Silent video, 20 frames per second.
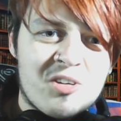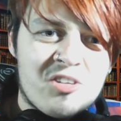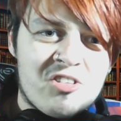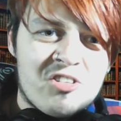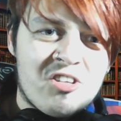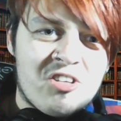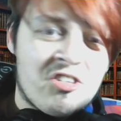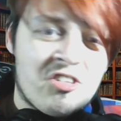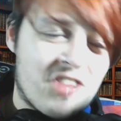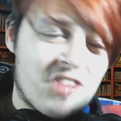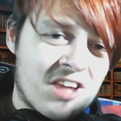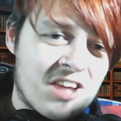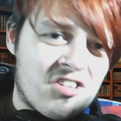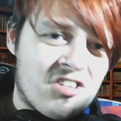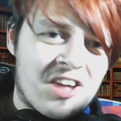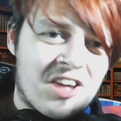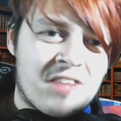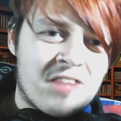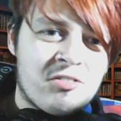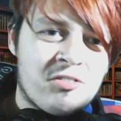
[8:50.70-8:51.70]
stay
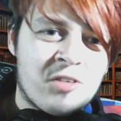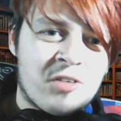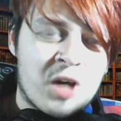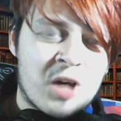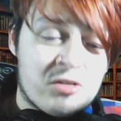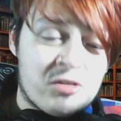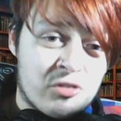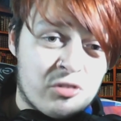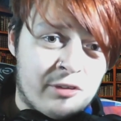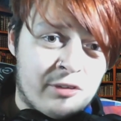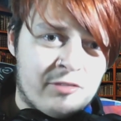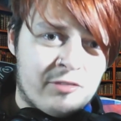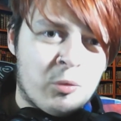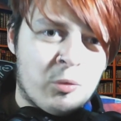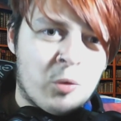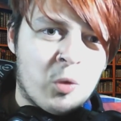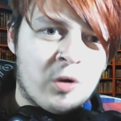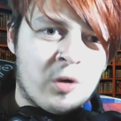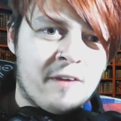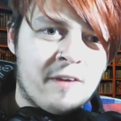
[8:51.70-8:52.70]
safe and forever
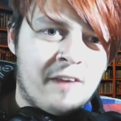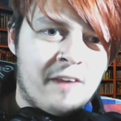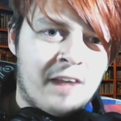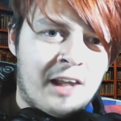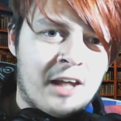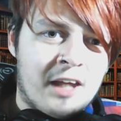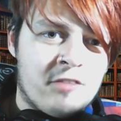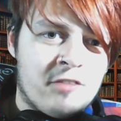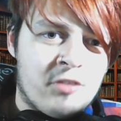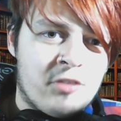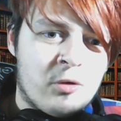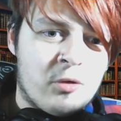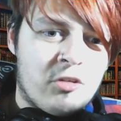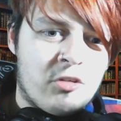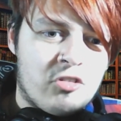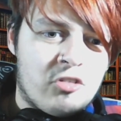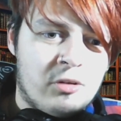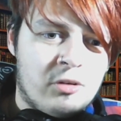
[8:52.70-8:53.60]
walk in the light of the crystal.